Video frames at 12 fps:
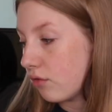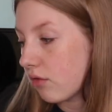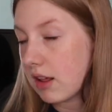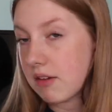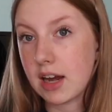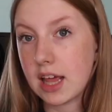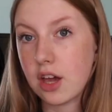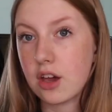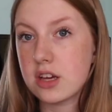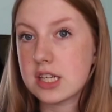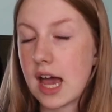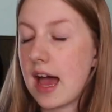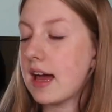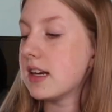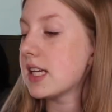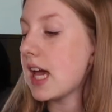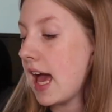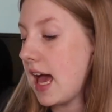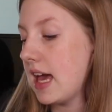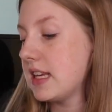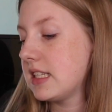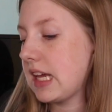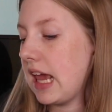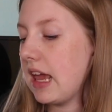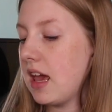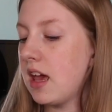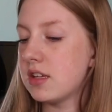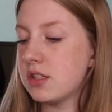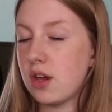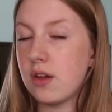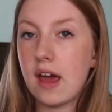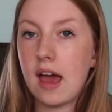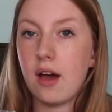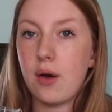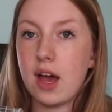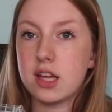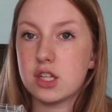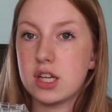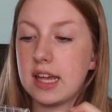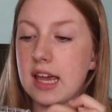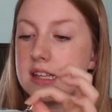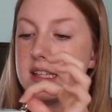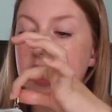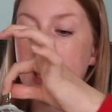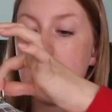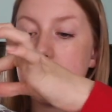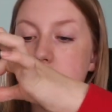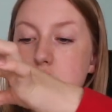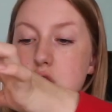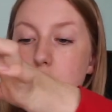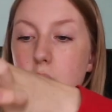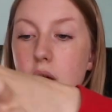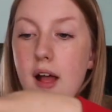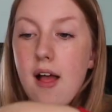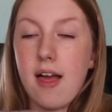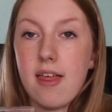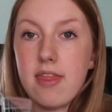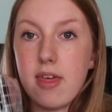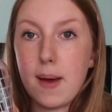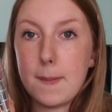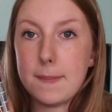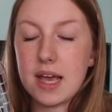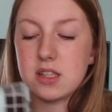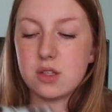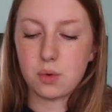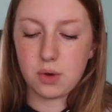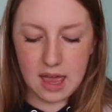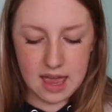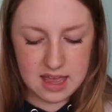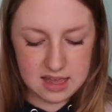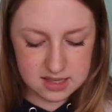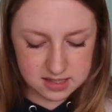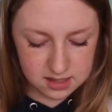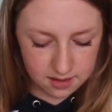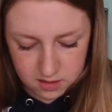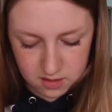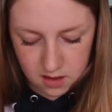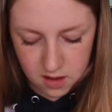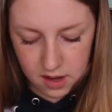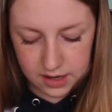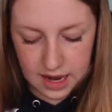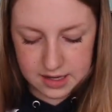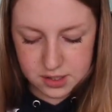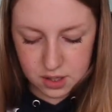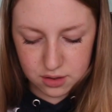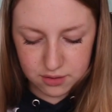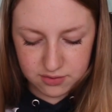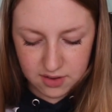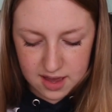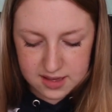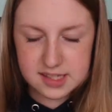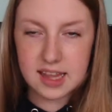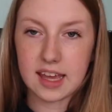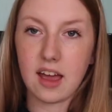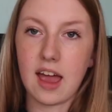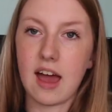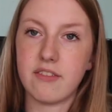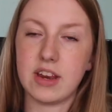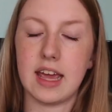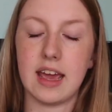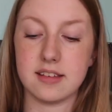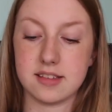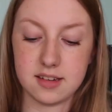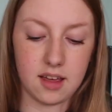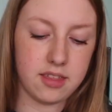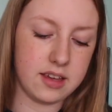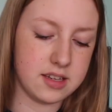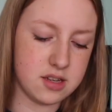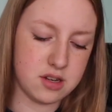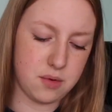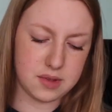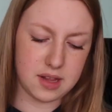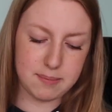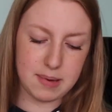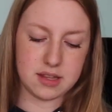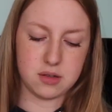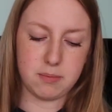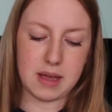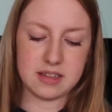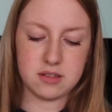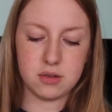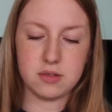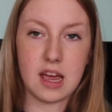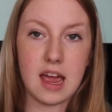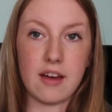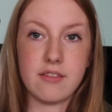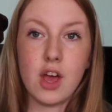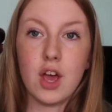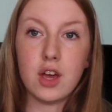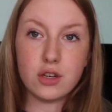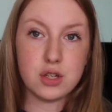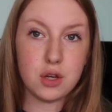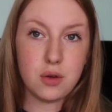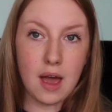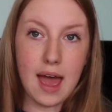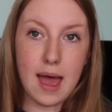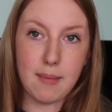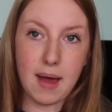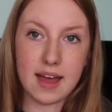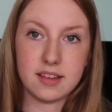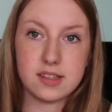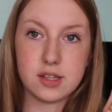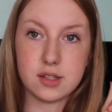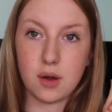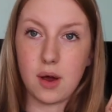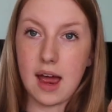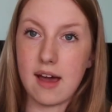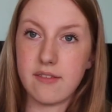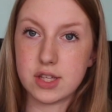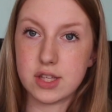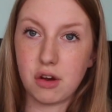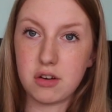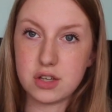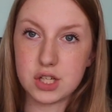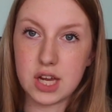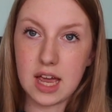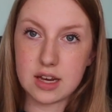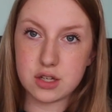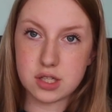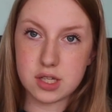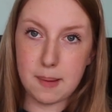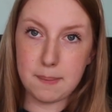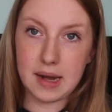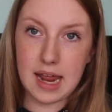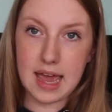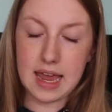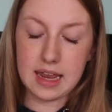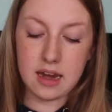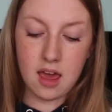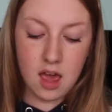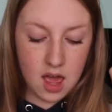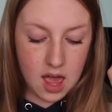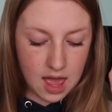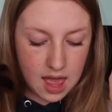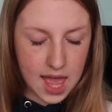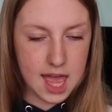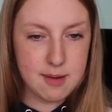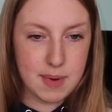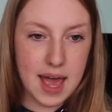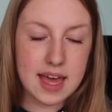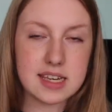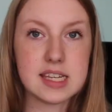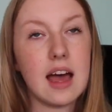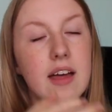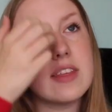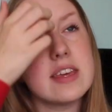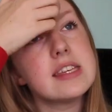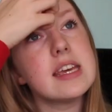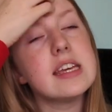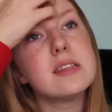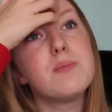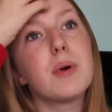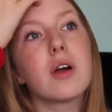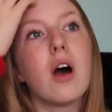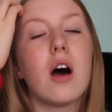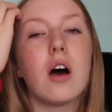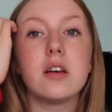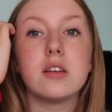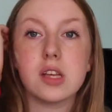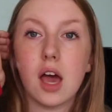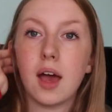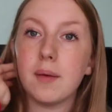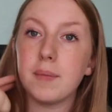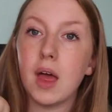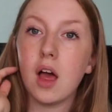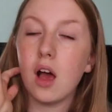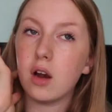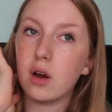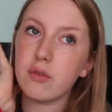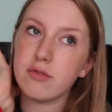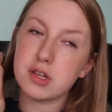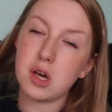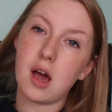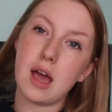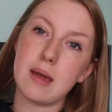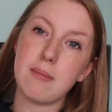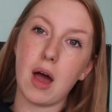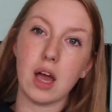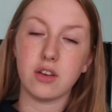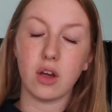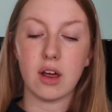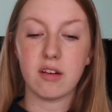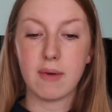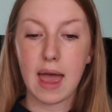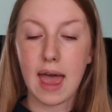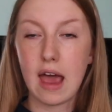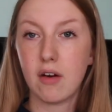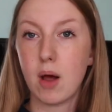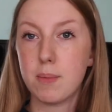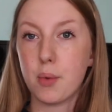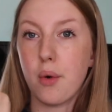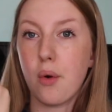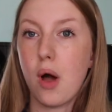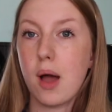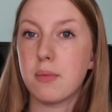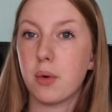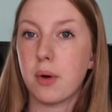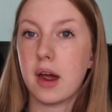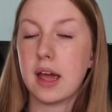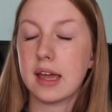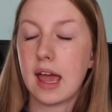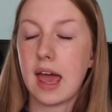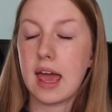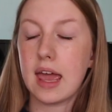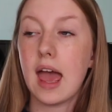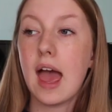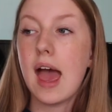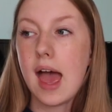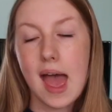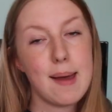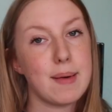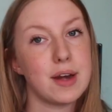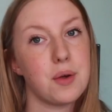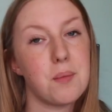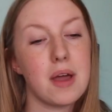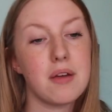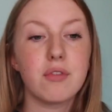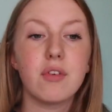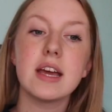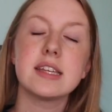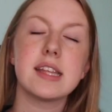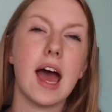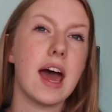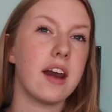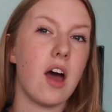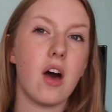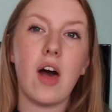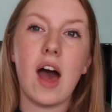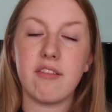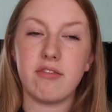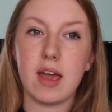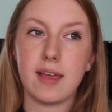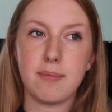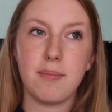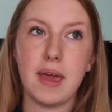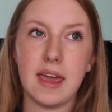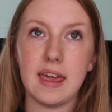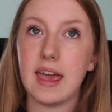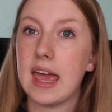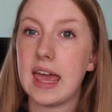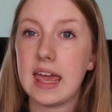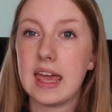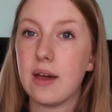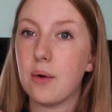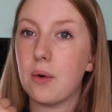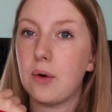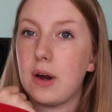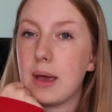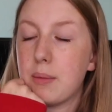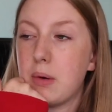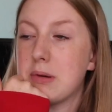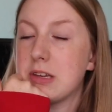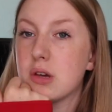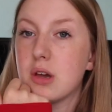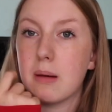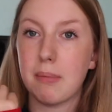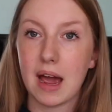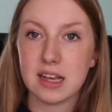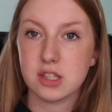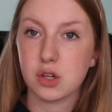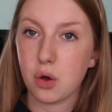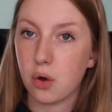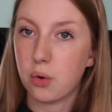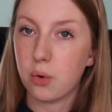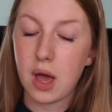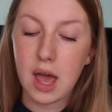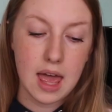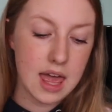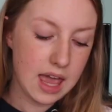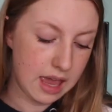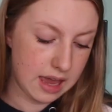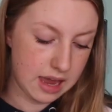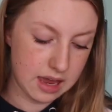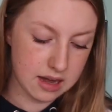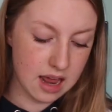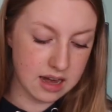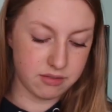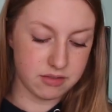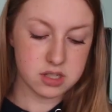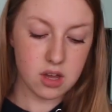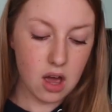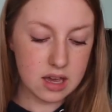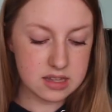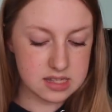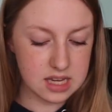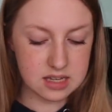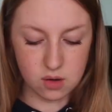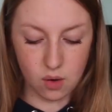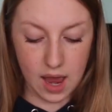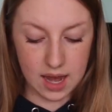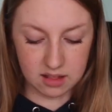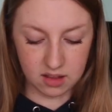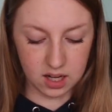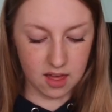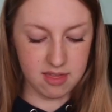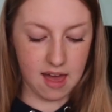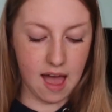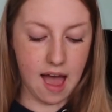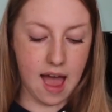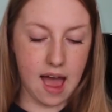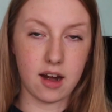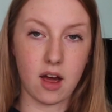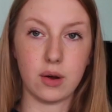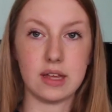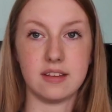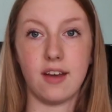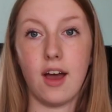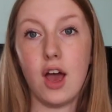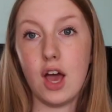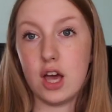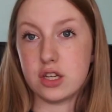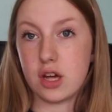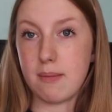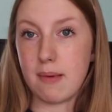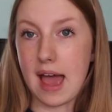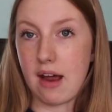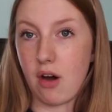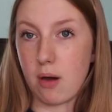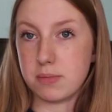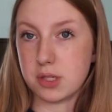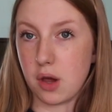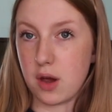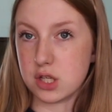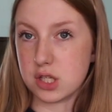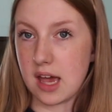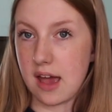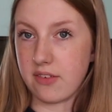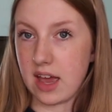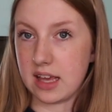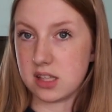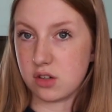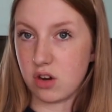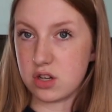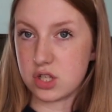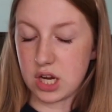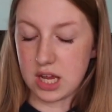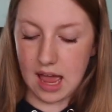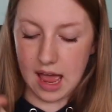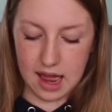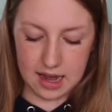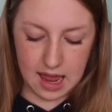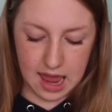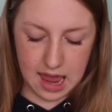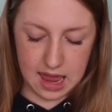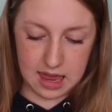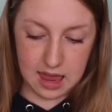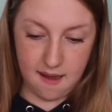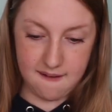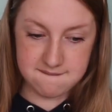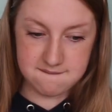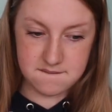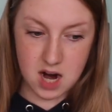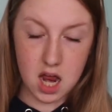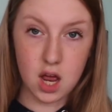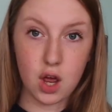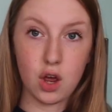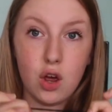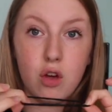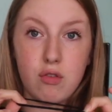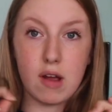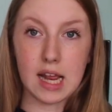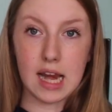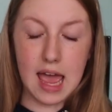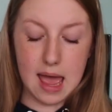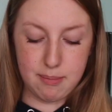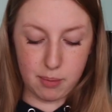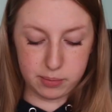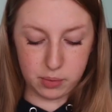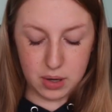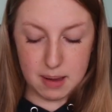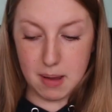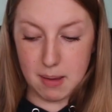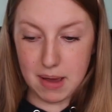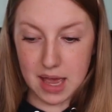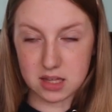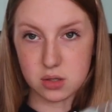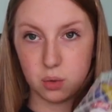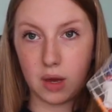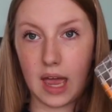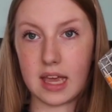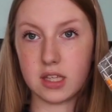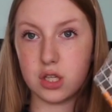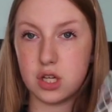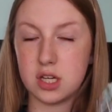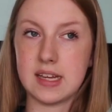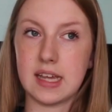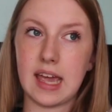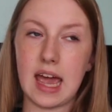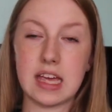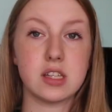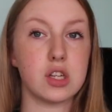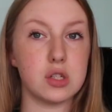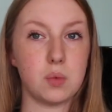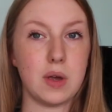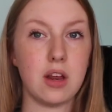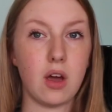Really, really good and handy. So now actually getting into the pencil case. Okay, so the first thing I have in here has nothing to do with like pens or pencils. I have two hairbands. So I a scrunchie and just a plain hairband, and this is because a lot of the time I don't have my hair up, or I'm not wearing a hairband on my wrist, and I'll have like PE, or like we'll be doing a practical in any of the sciences or anything like that, and I'll need to tie my hair up. So I just have a scrunchie and a regular hair bubble in my pencil case, just in case, because